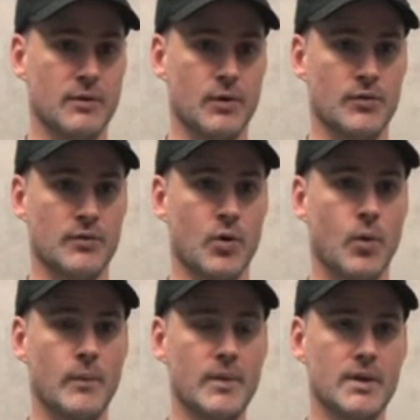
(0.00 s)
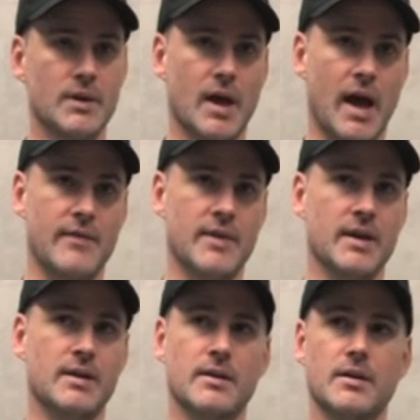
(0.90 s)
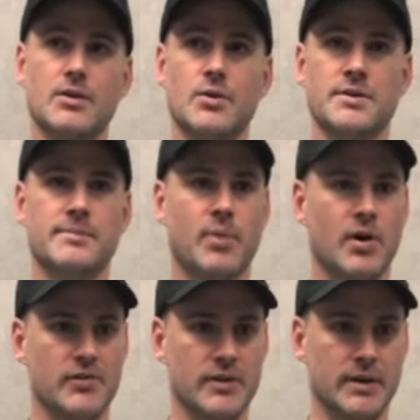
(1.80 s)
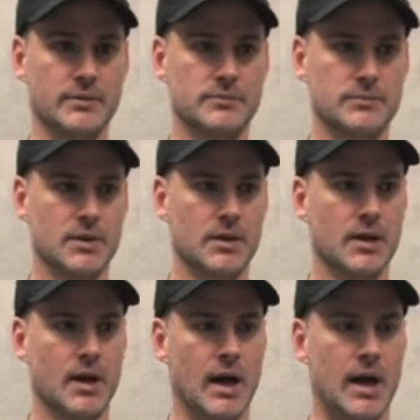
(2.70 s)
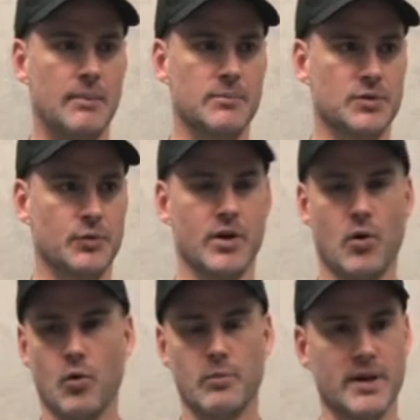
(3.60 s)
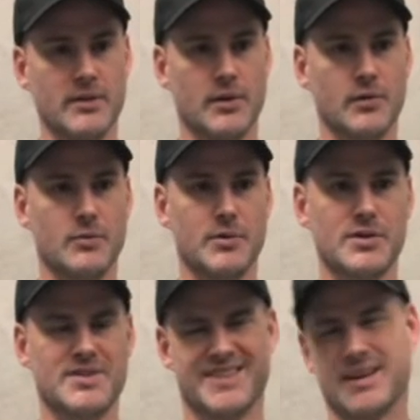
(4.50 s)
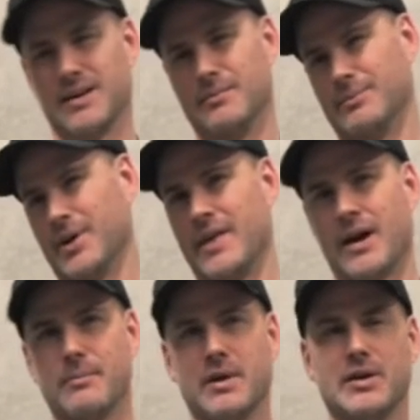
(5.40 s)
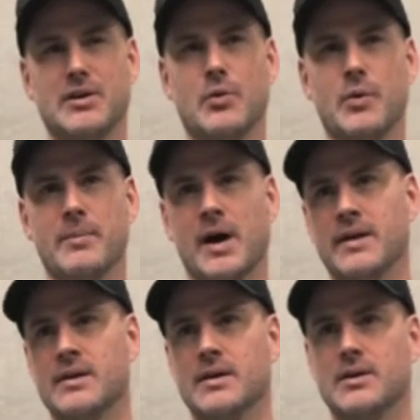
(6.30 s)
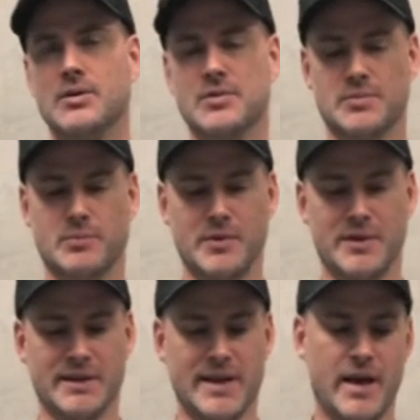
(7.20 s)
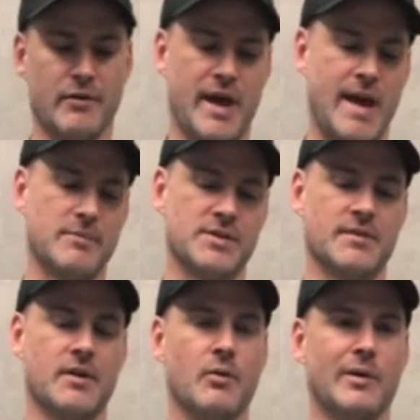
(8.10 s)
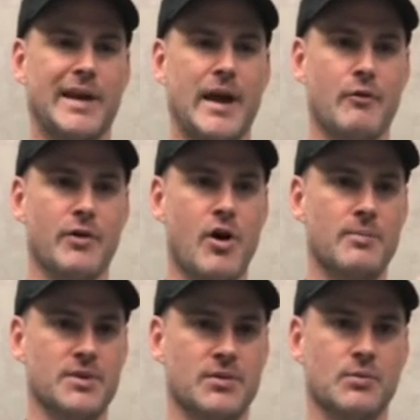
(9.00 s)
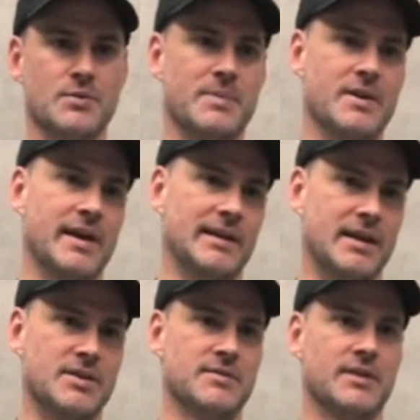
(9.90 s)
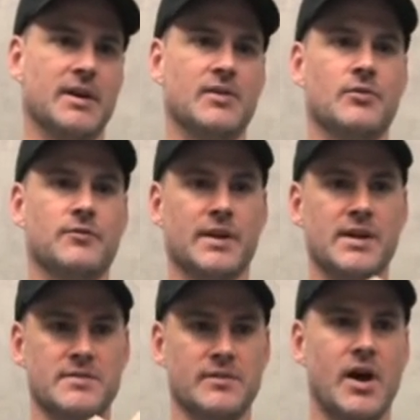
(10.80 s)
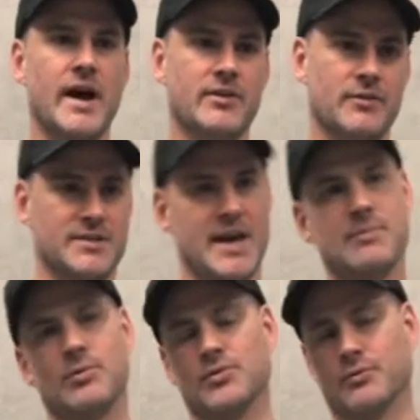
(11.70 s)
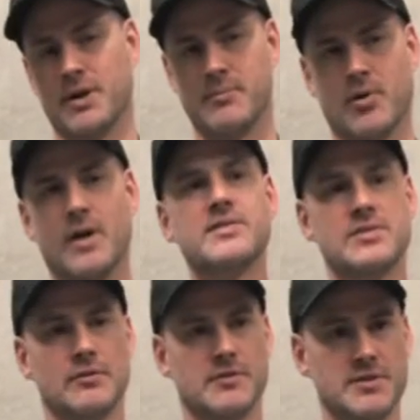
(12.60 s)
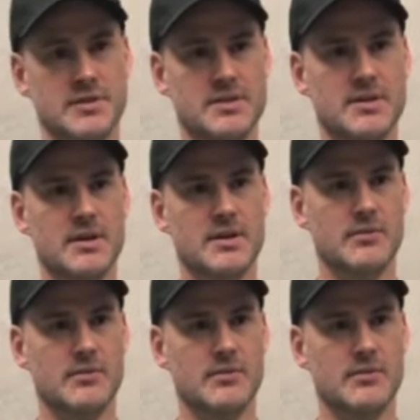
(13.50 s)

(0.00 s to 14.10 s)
first of all, and then use compositing to really augment those images. And by that I mean, we'd then layer an atmosphere, or we'd layer in opticals, be they lens flares or flares of light off tables or really bright surfaces,